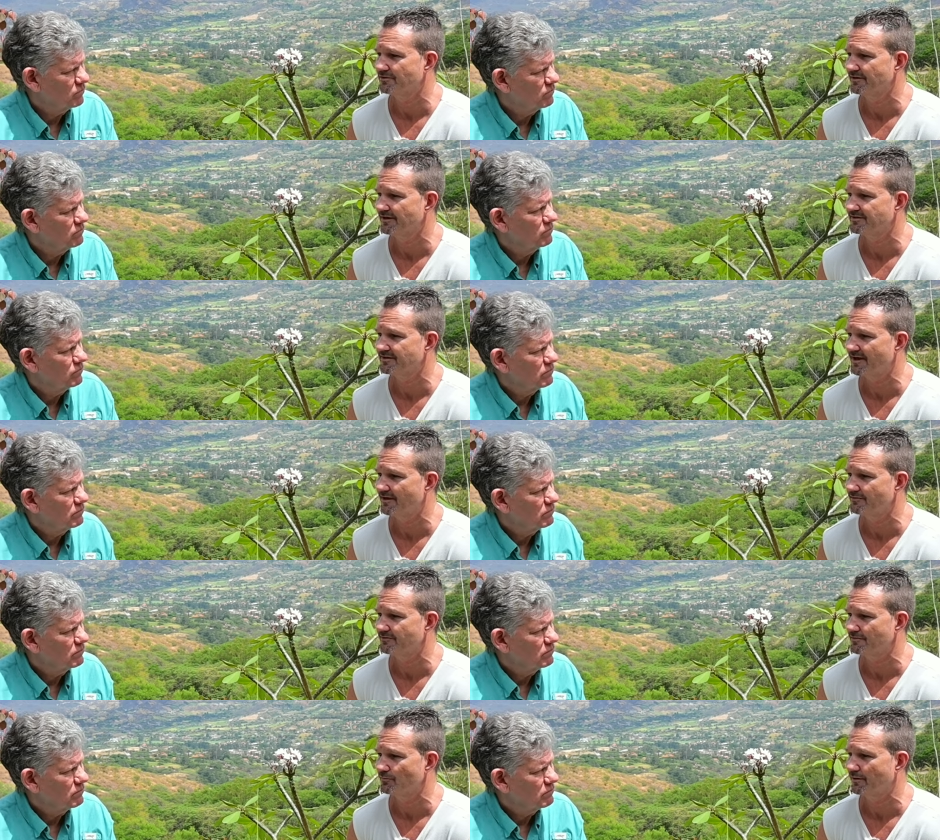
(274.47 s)
Speaker 1: to their sounds
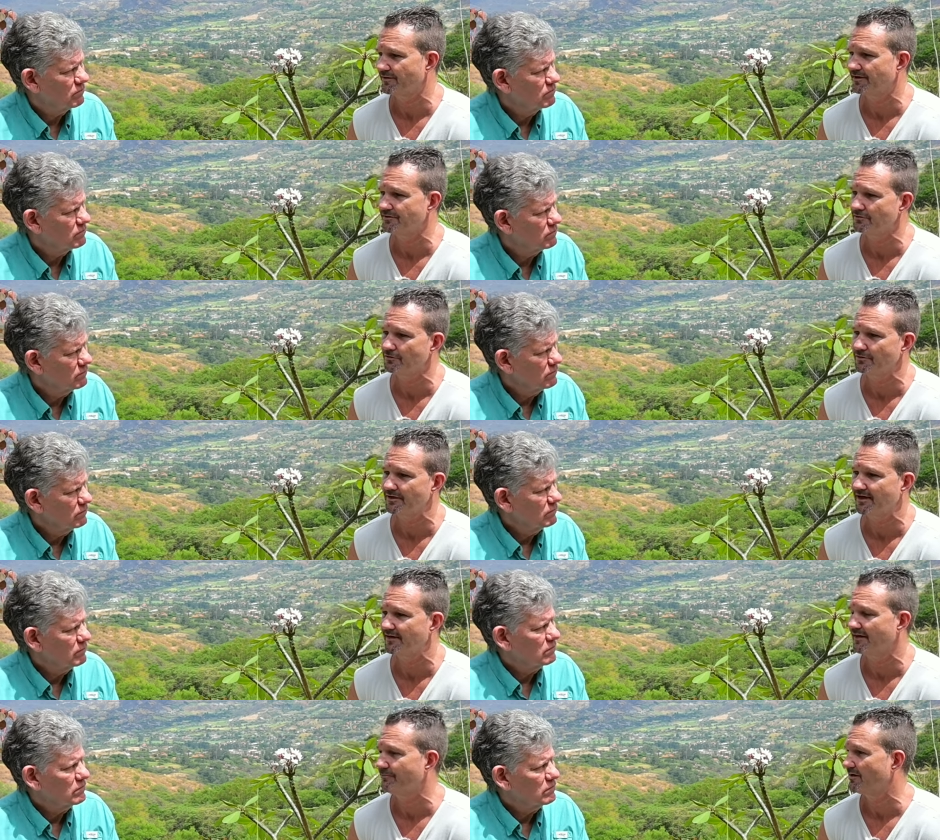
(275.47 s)
and what they do and how
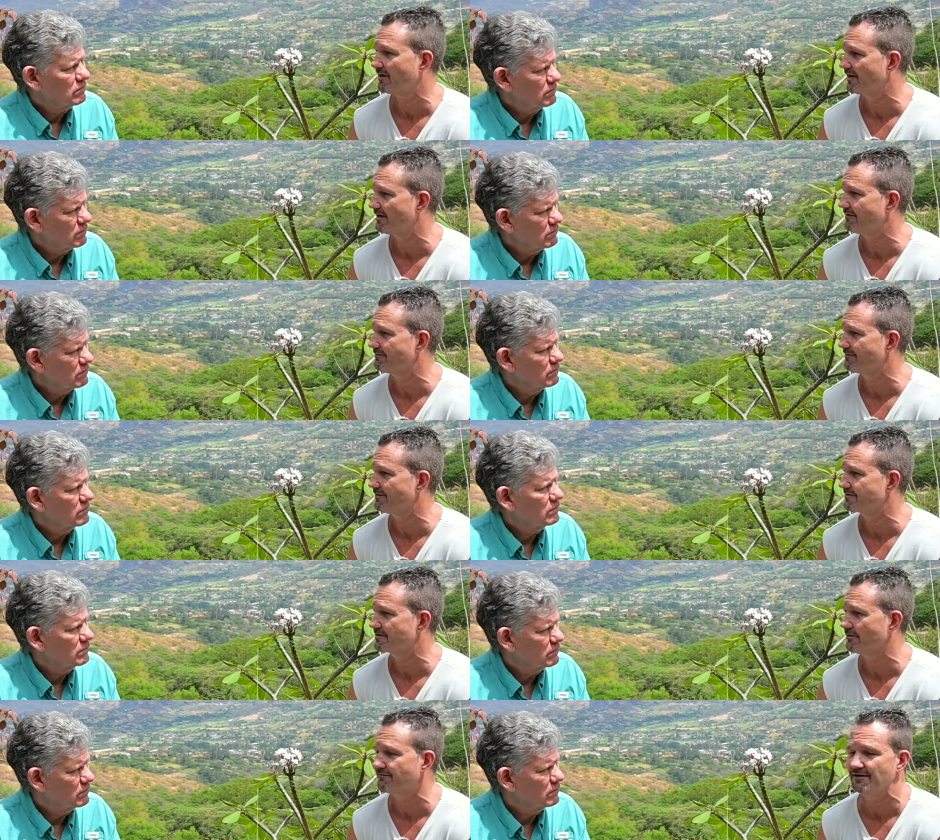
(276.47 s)
they behave. And so
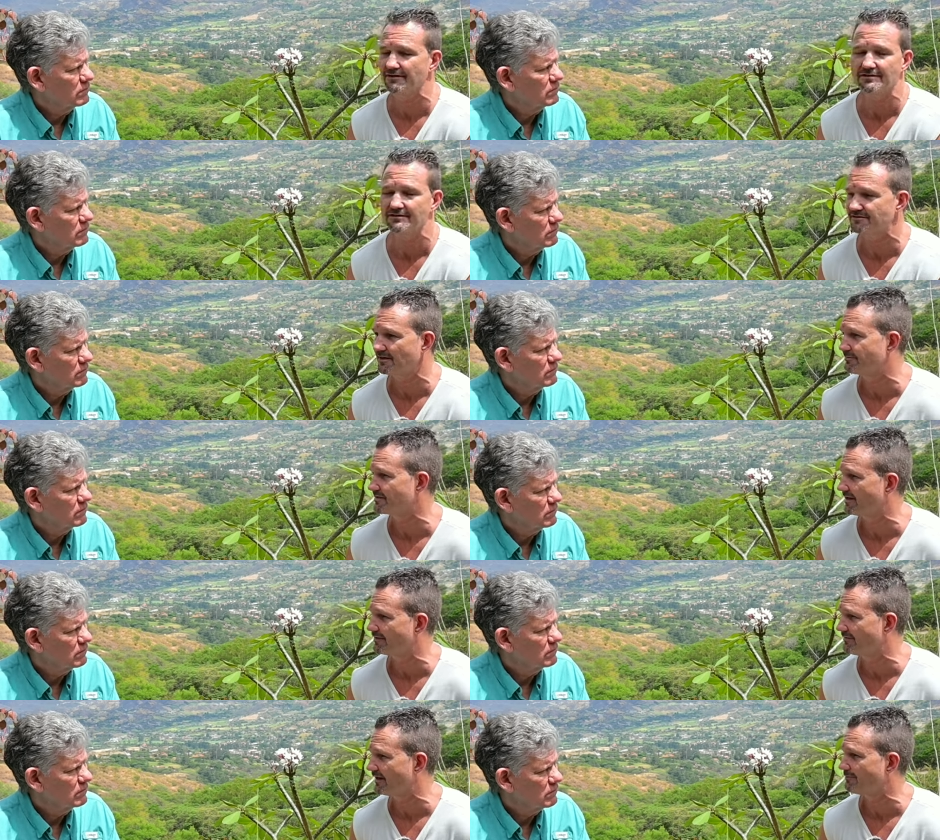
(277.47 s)
if anything steps out of
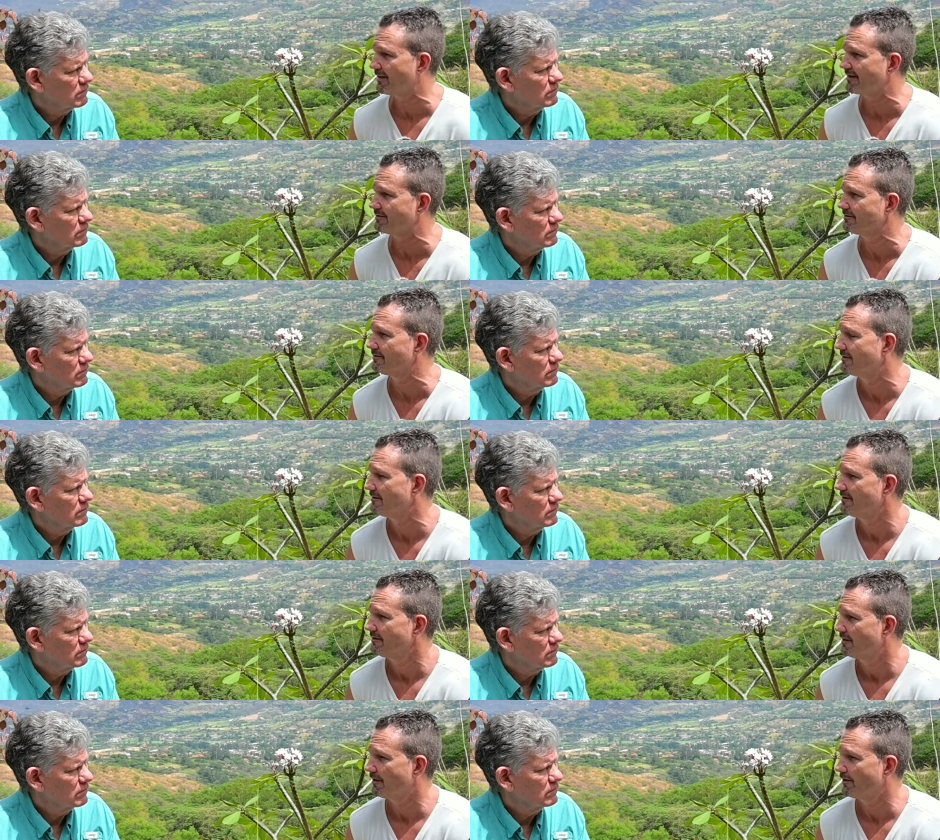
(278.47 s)
that pattern,
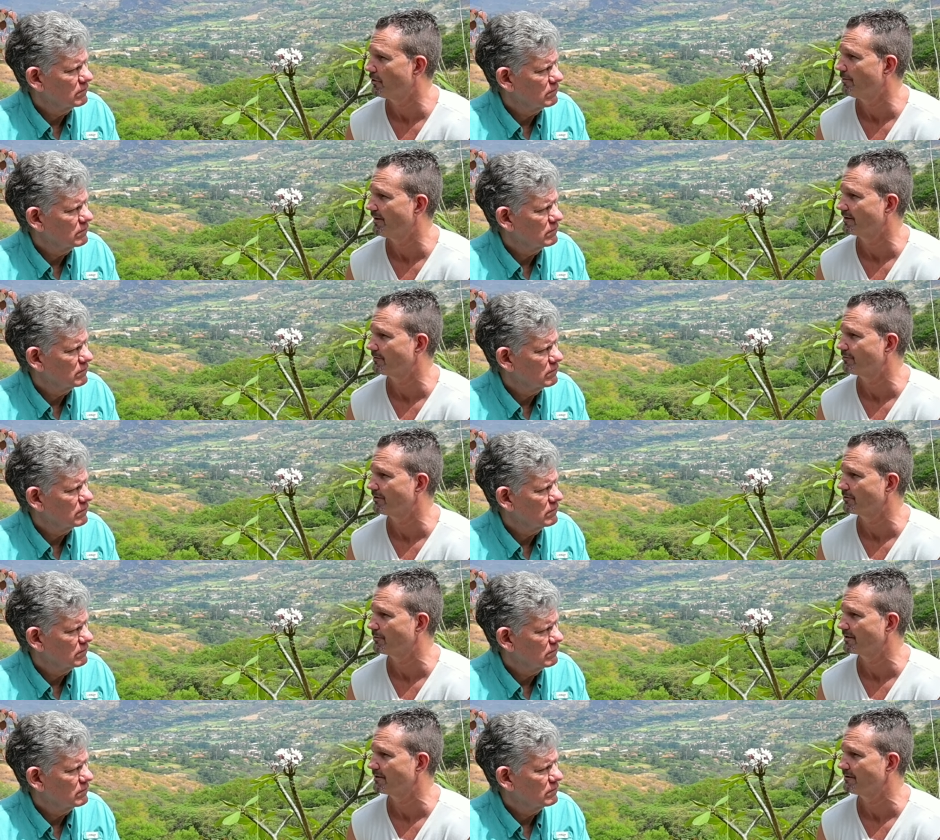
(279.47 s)
I know about it pretty
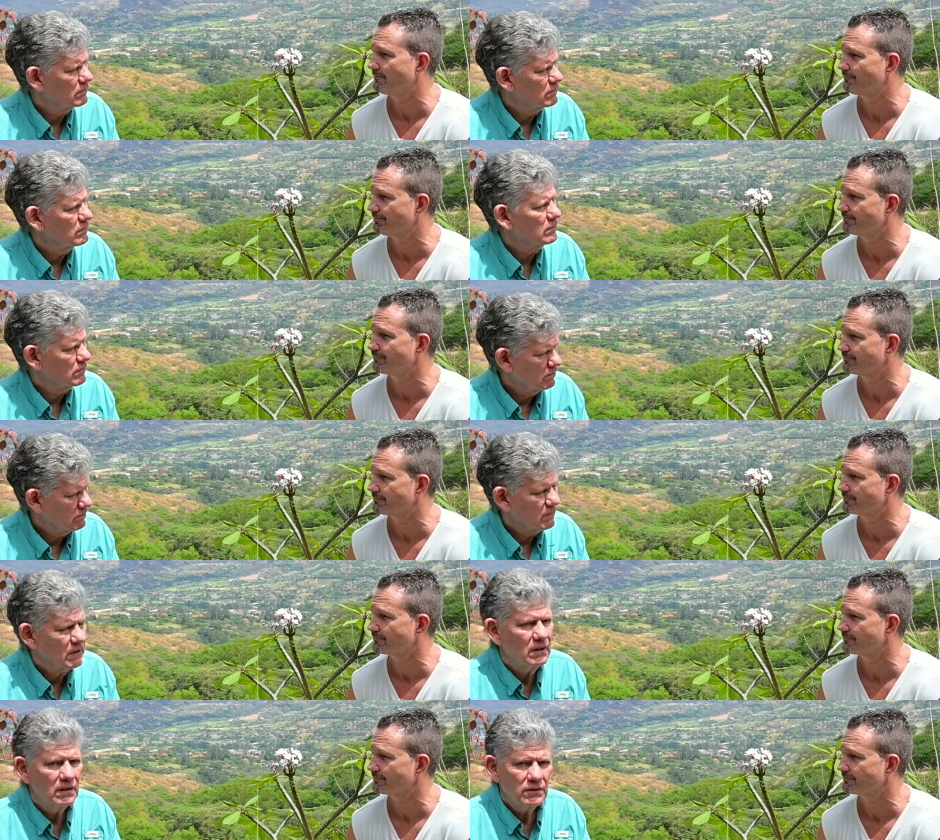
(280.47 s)
Speaker 2: quickly.
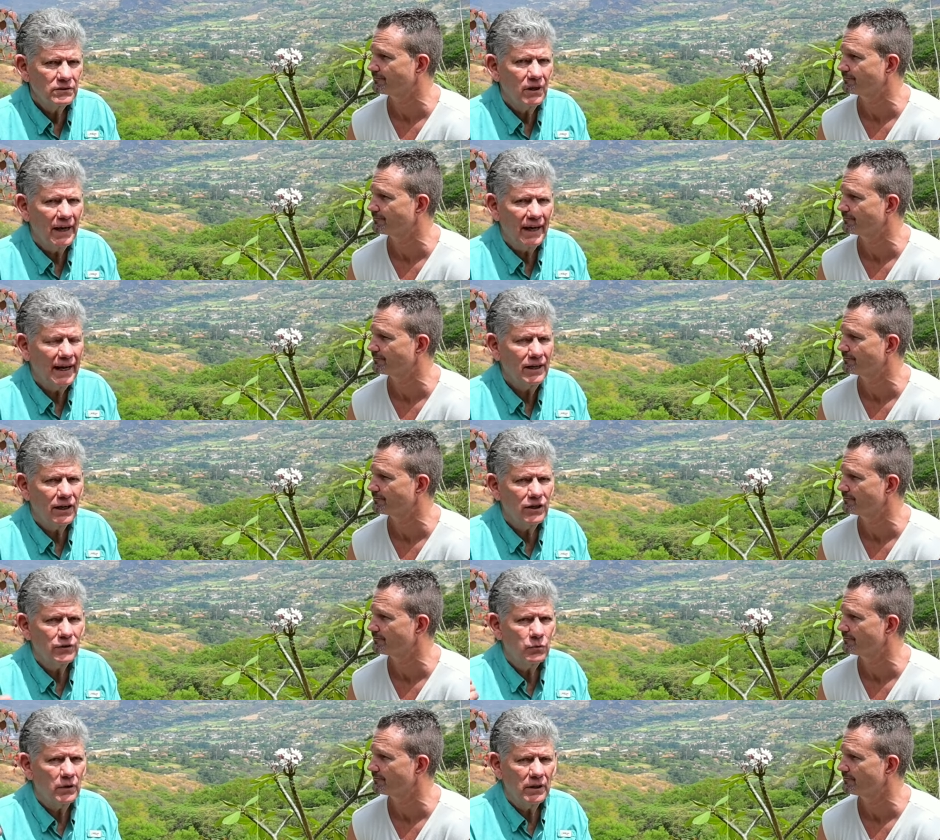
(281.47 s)
So I, I heard
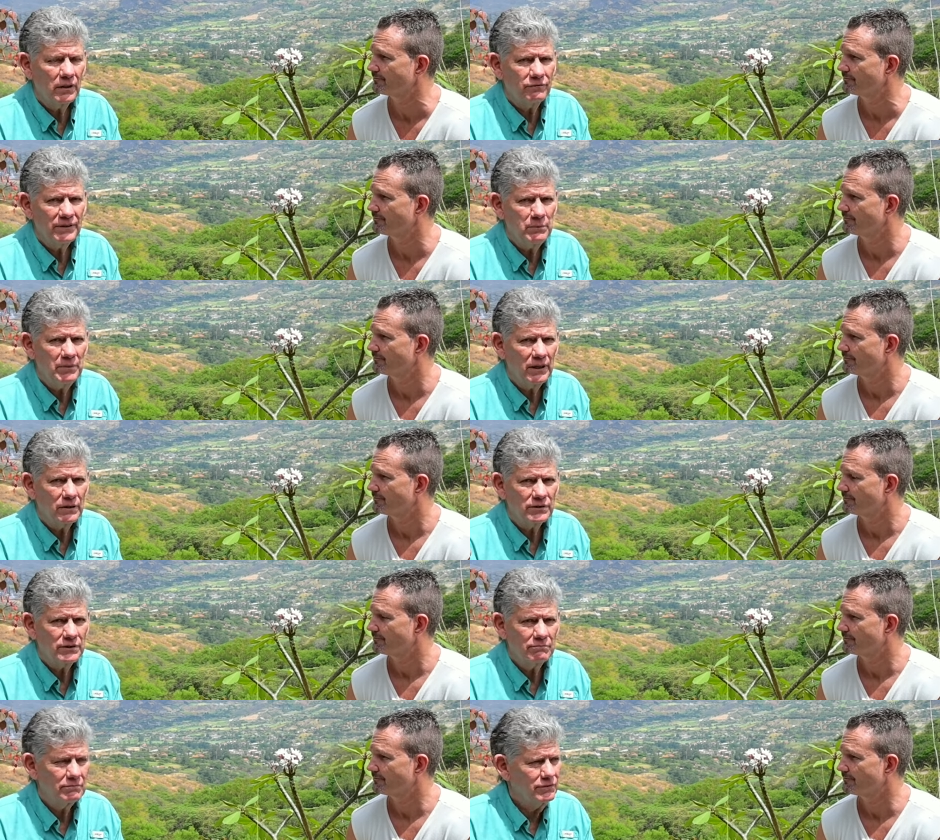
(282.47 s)
one of the females
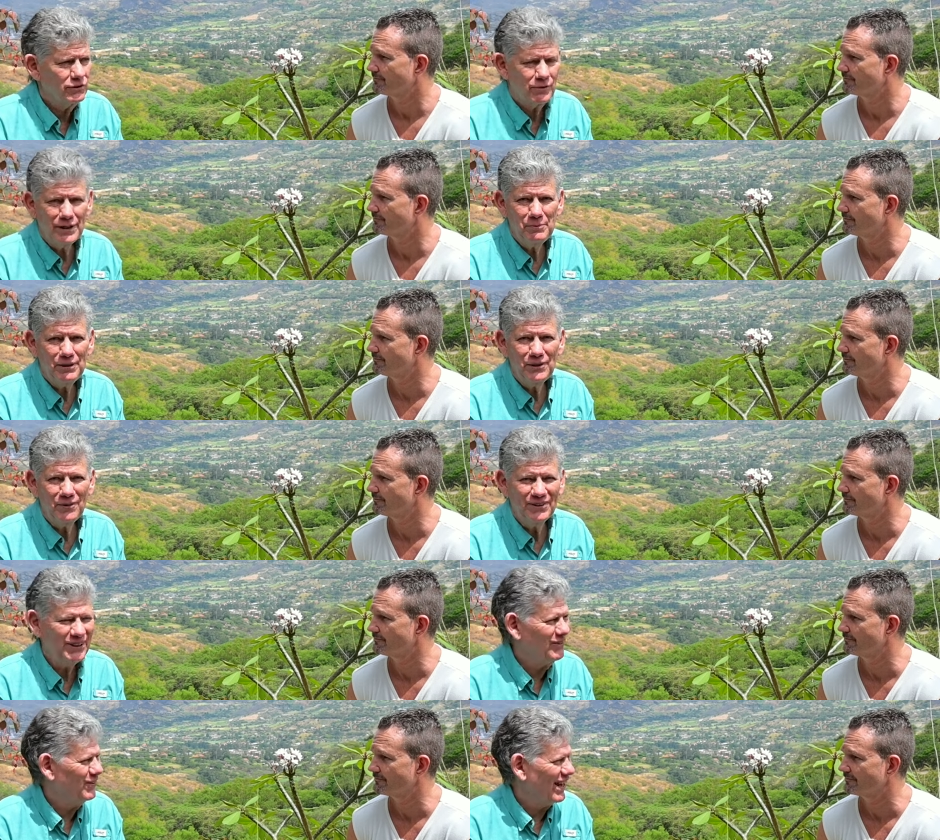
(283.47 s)
screaming over here
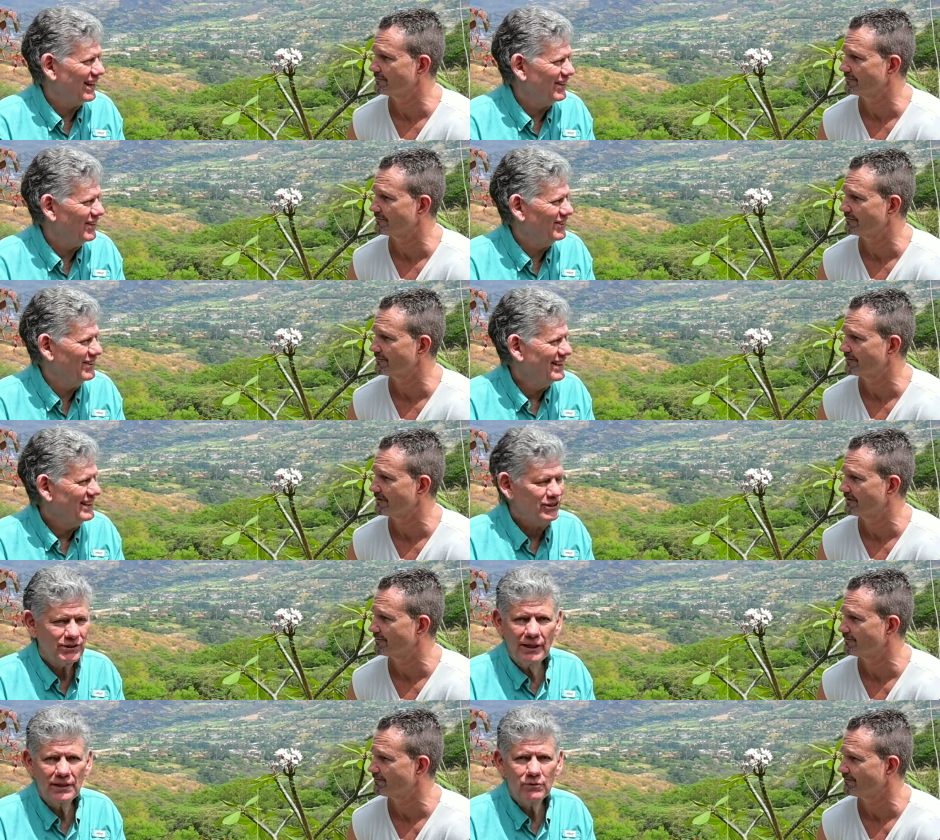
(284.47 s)
a while ago. It
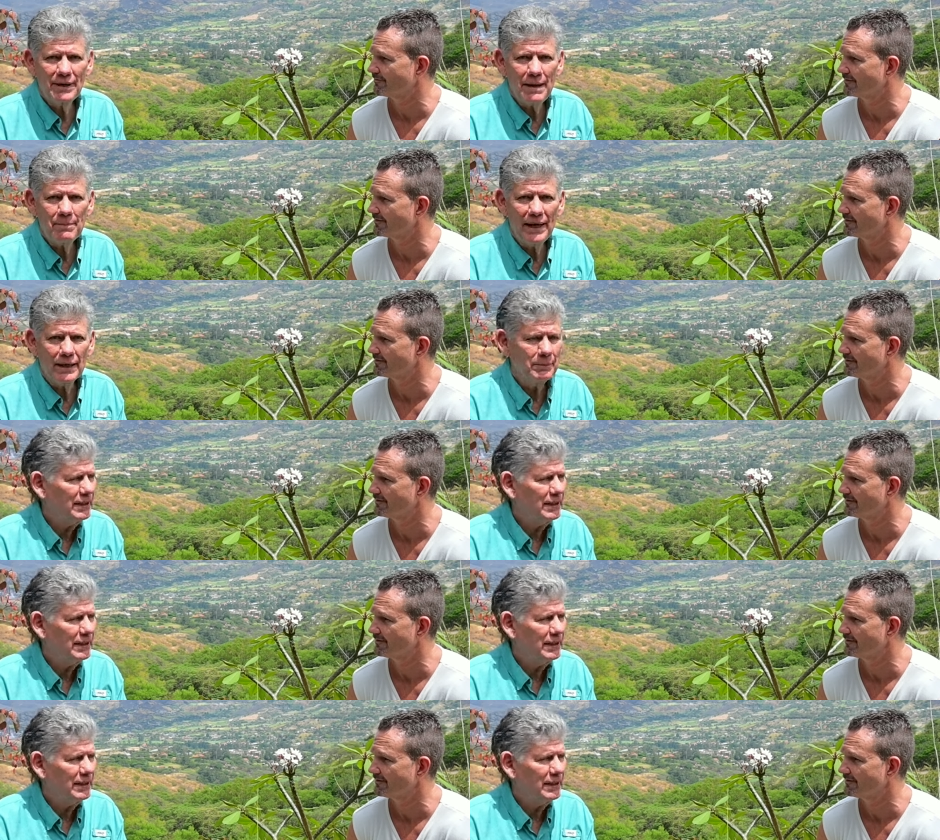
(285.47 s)
scared the crap out of